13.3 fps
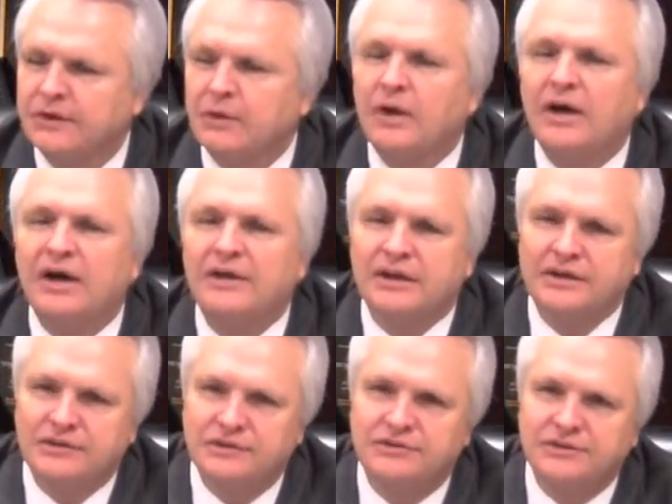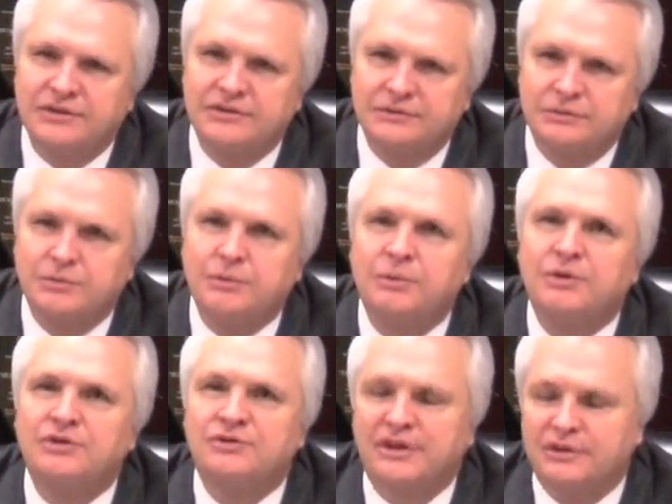Well, I do think that
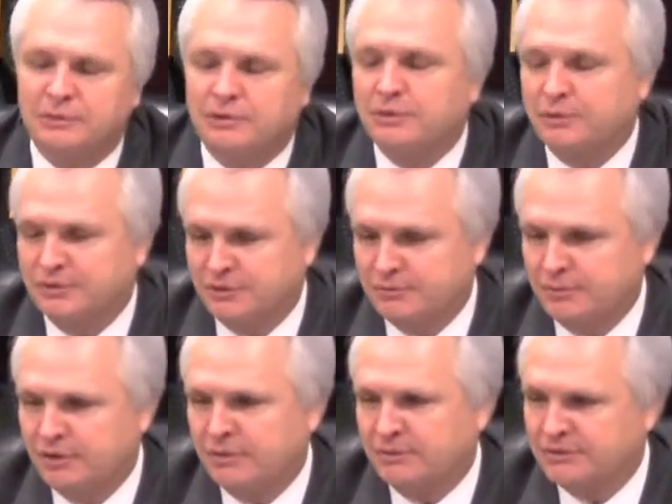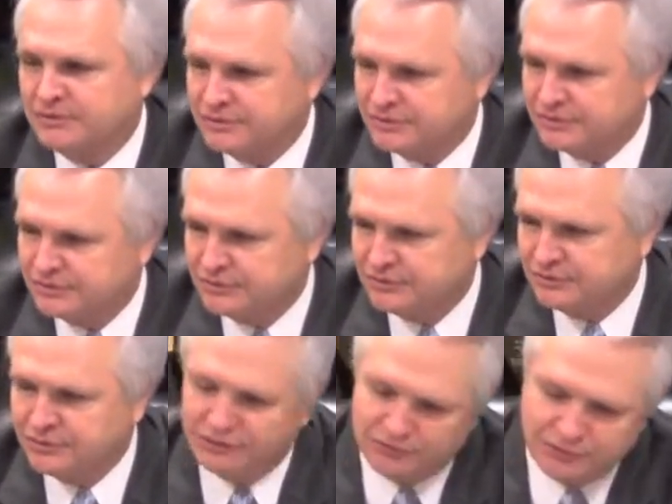we're trying to work with the department. Let's just
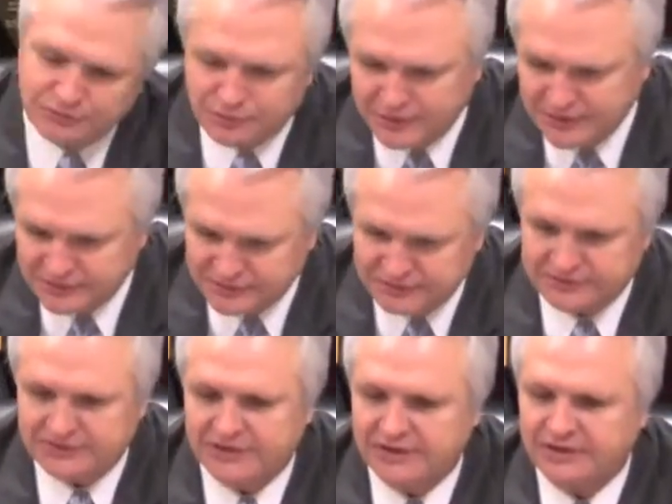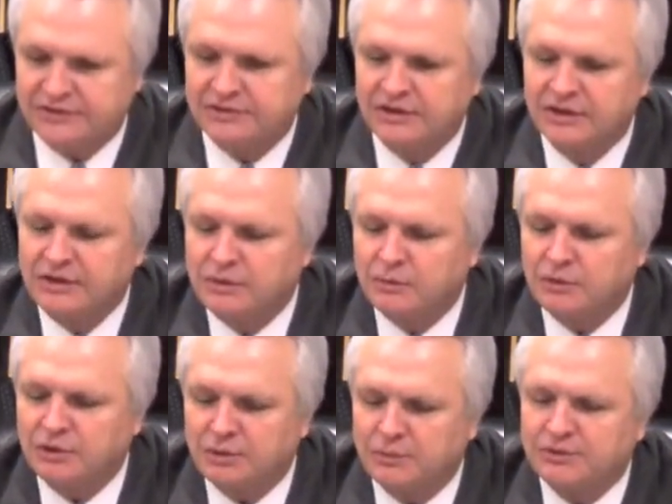probably rephrase this, I guess.
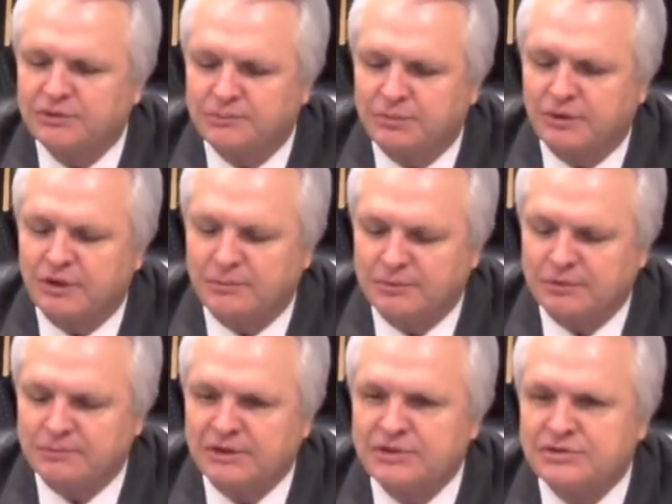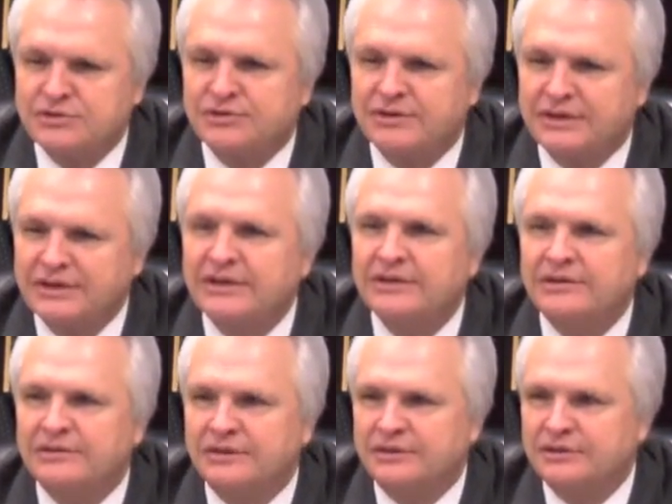Working with the department to make sure that
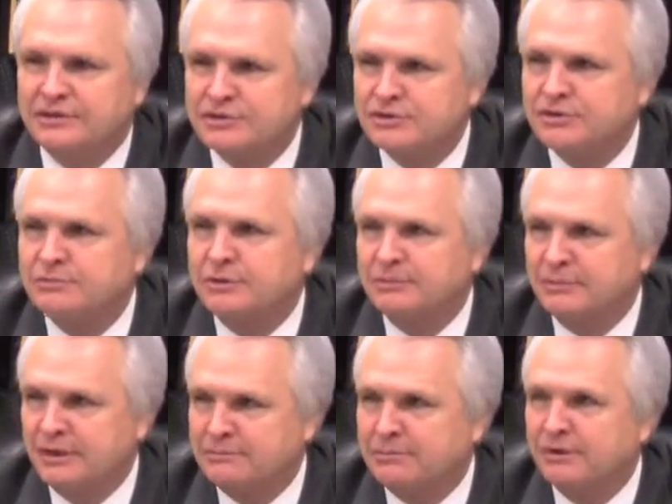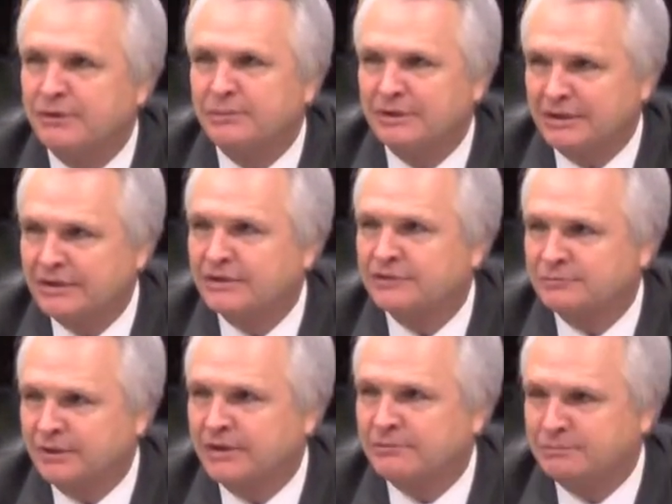anything that should be made public is
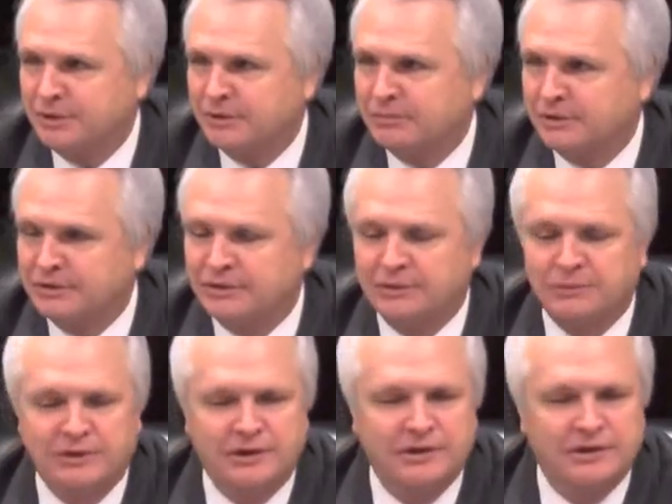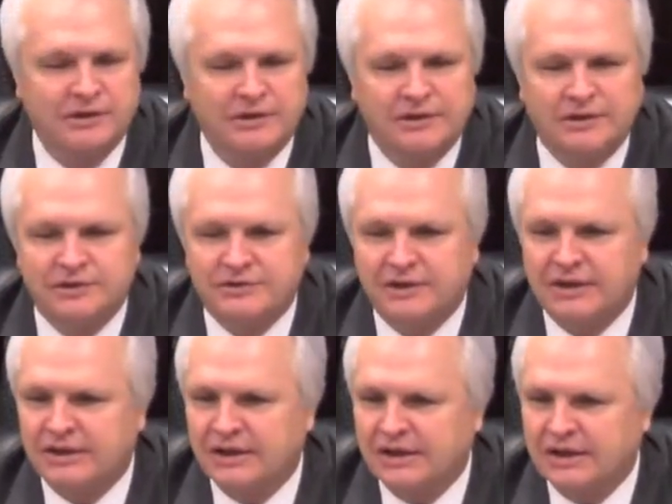made public. Now, we're not
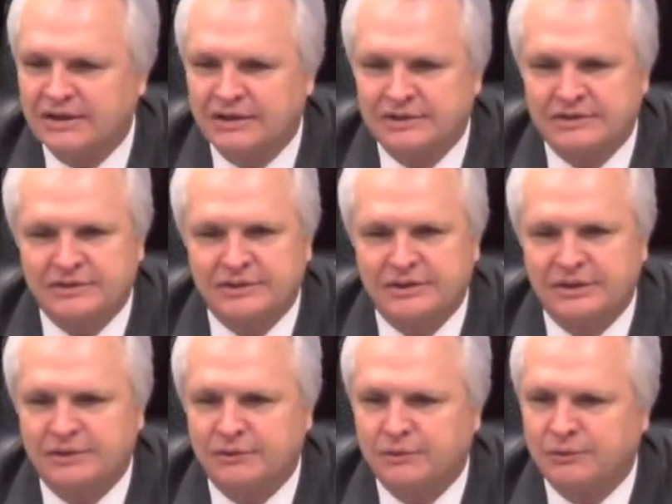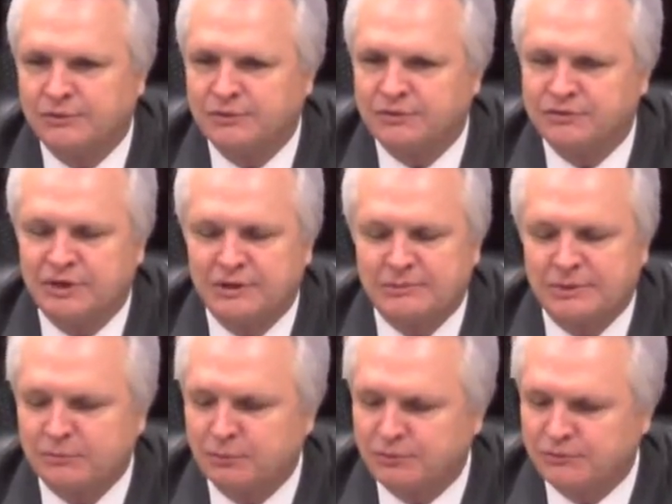trying to hide anything or just trying to
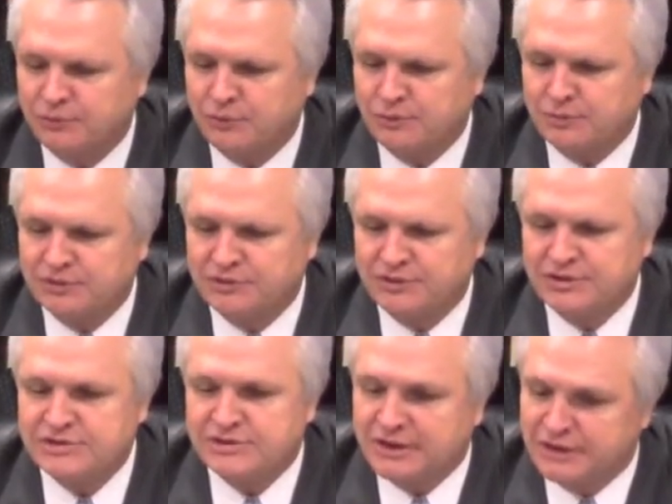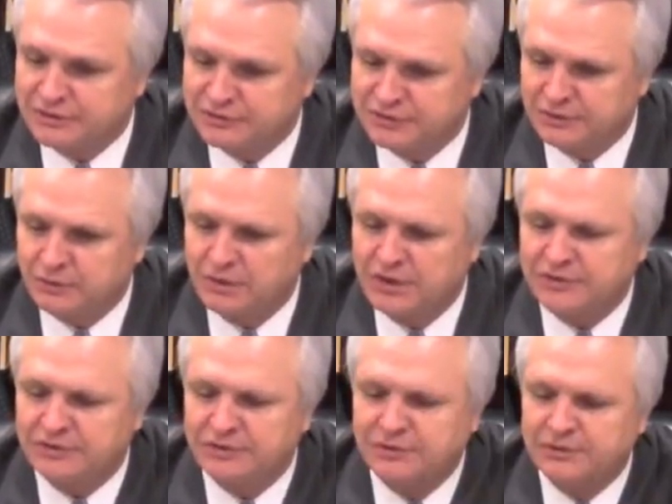make a more informed decision. I understand why
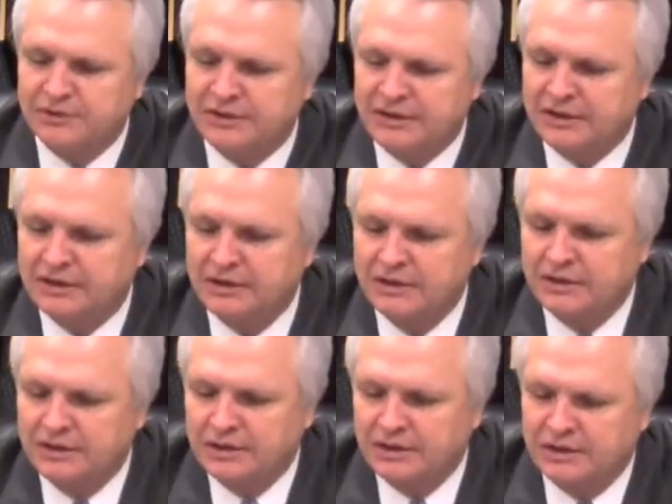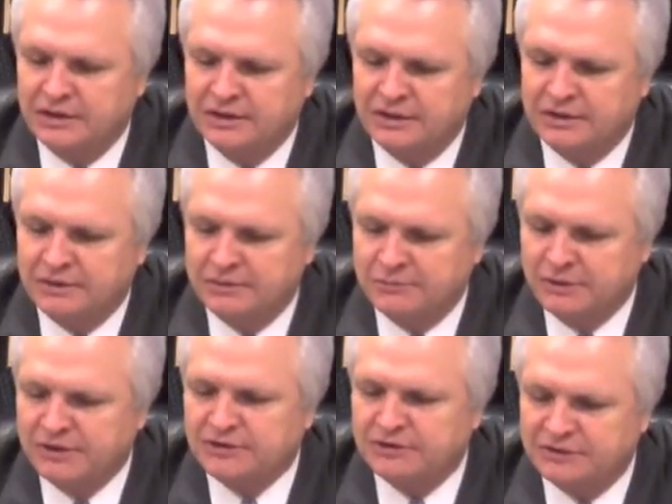they're doing that.
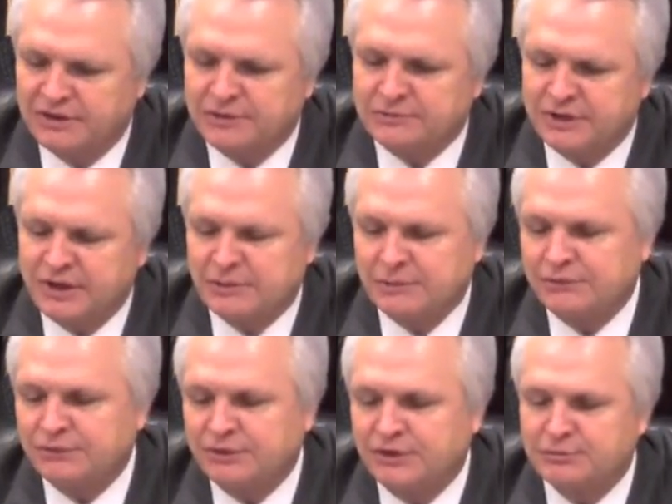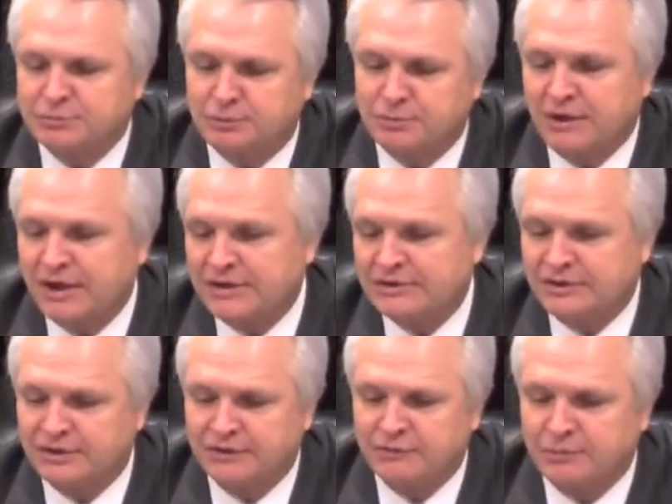But at the same time, if there is
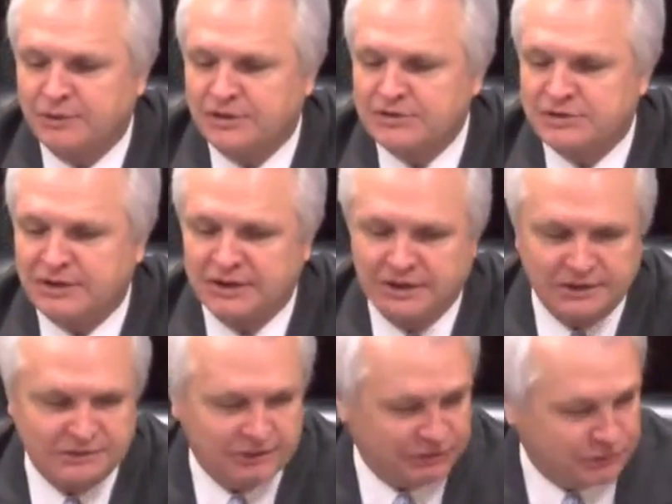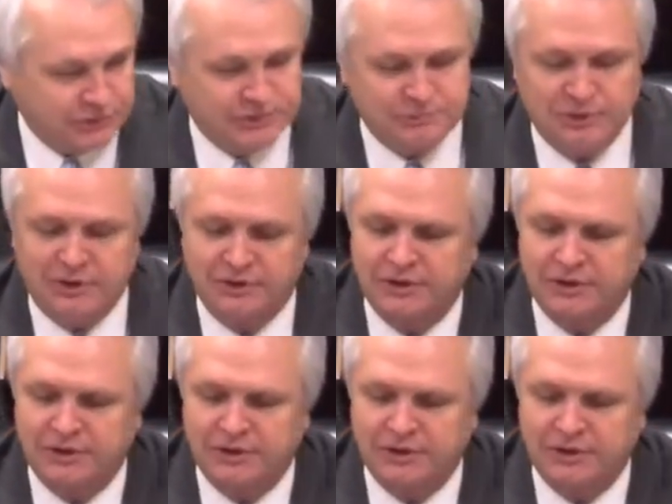proprietary information, as Rick brought